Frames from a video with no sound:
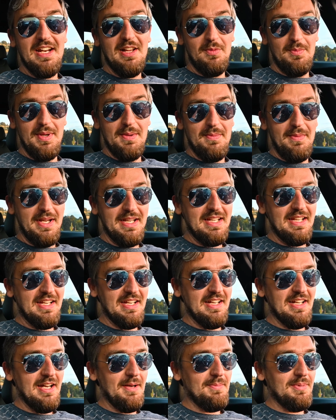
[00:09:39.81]
I'll be making
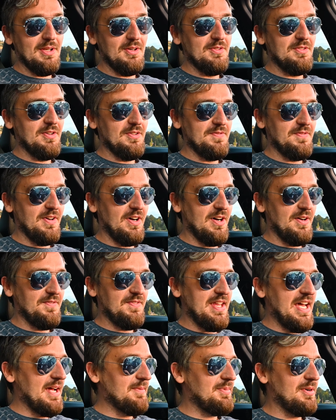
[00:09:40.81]
an upload of, of
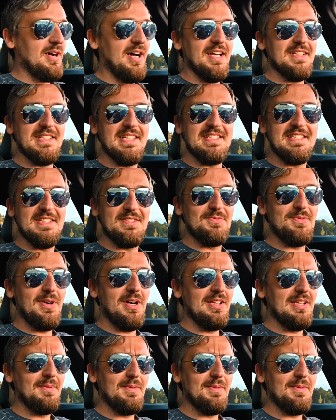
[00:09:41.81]
that process as well.